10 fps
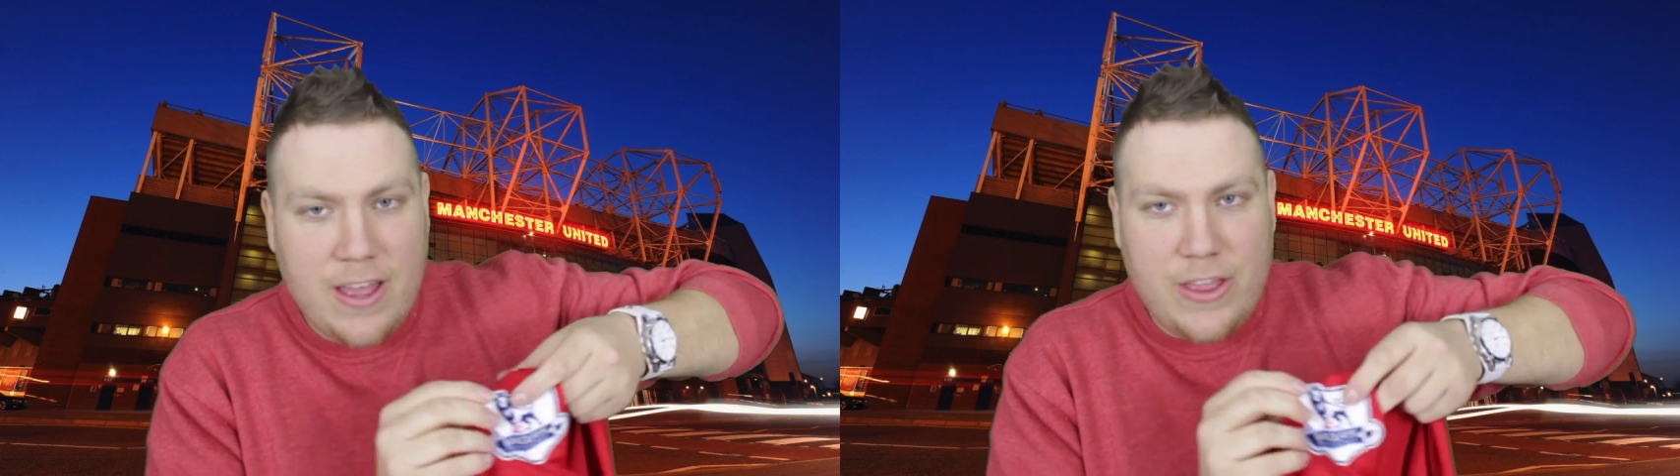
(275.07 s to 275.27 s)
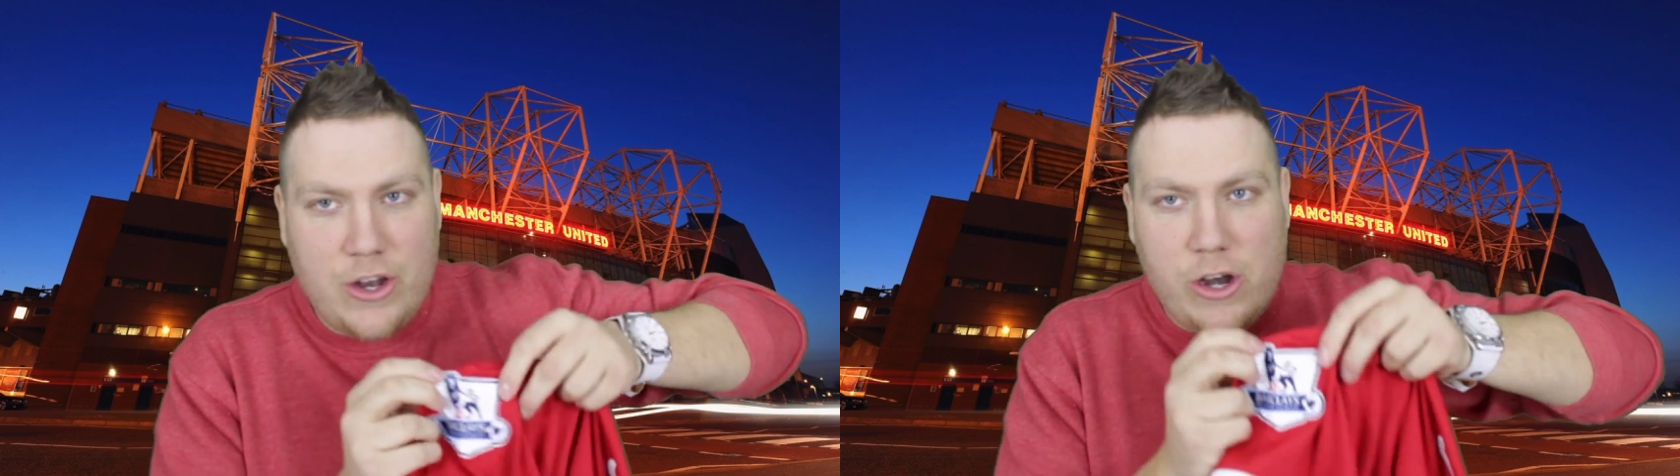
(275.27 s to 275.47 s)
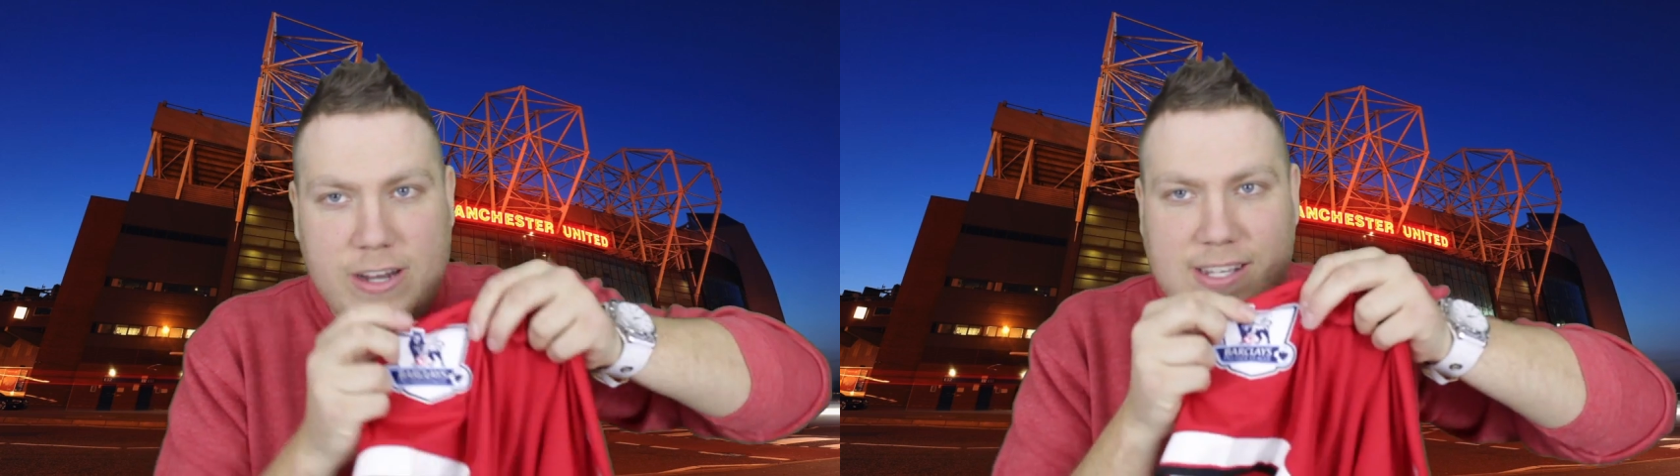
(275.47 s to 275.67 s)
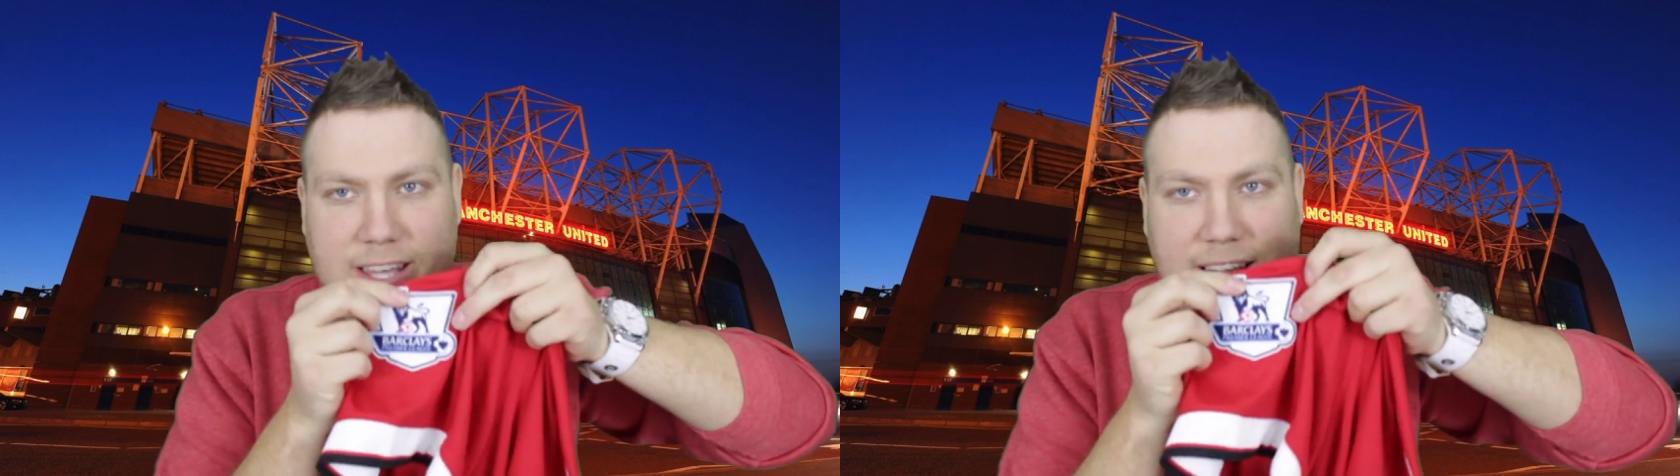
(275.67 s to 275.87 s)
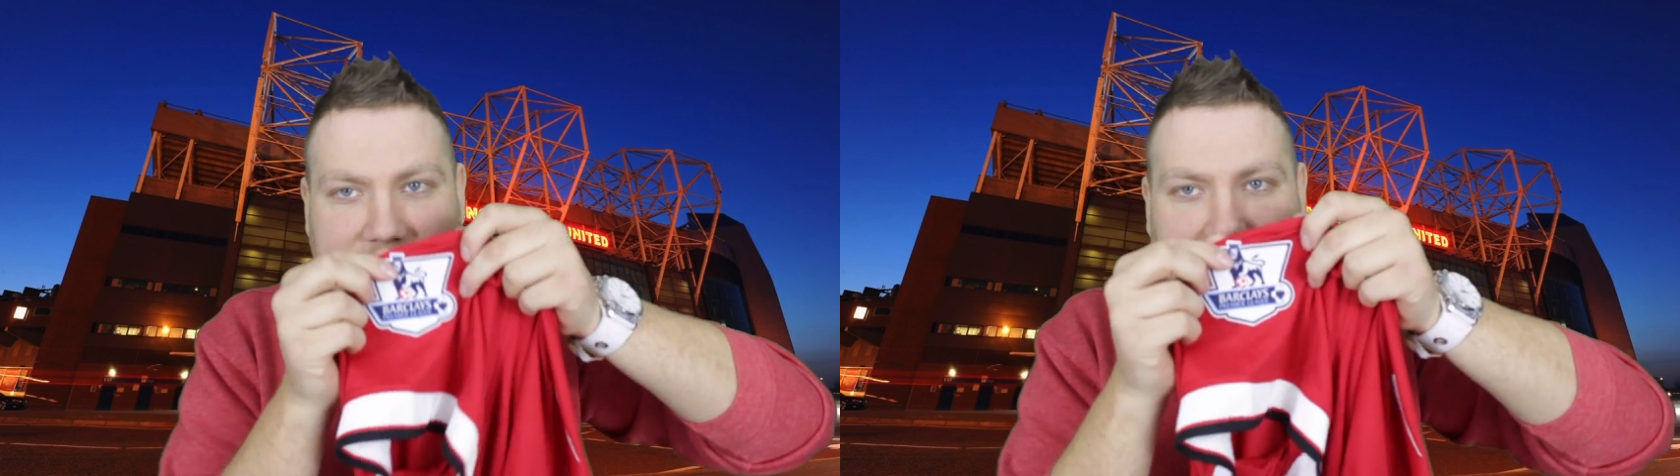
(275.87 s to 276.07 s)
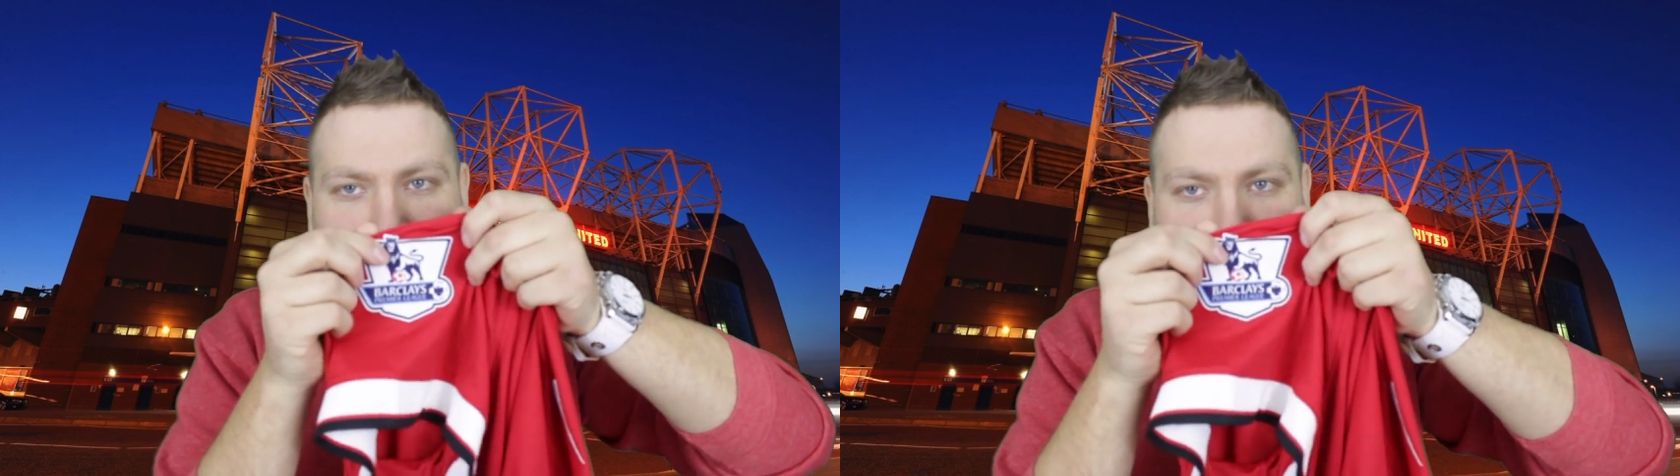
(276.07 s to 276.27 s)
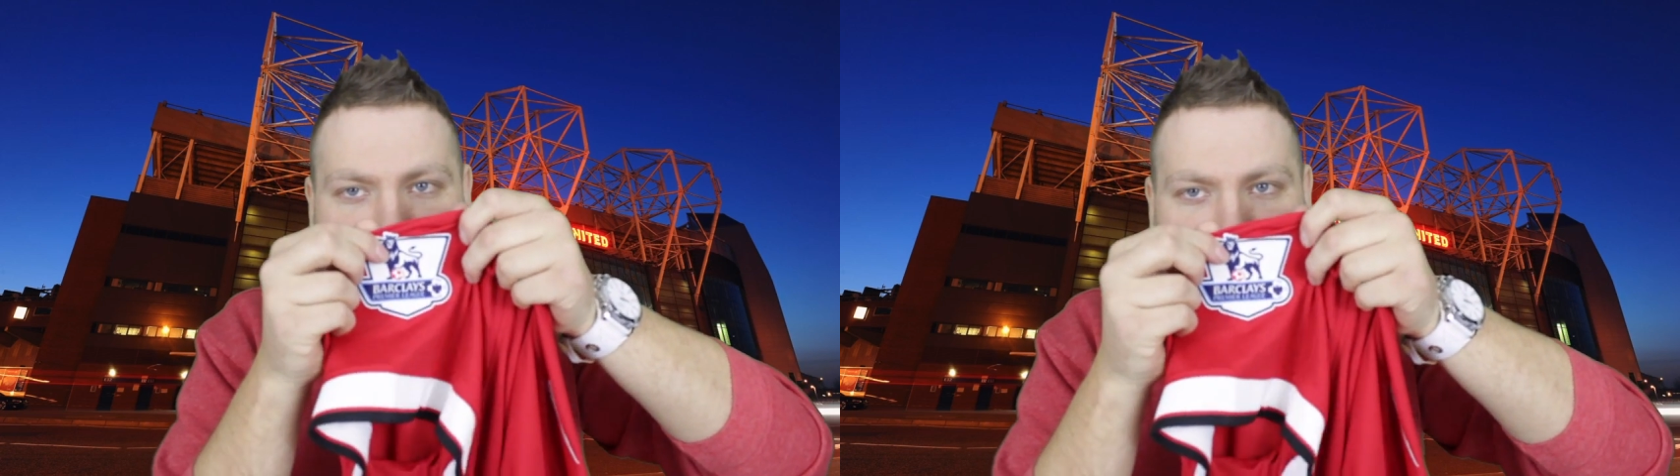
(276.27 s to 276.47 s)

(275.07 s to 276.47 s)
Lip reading: They're not as thick as they used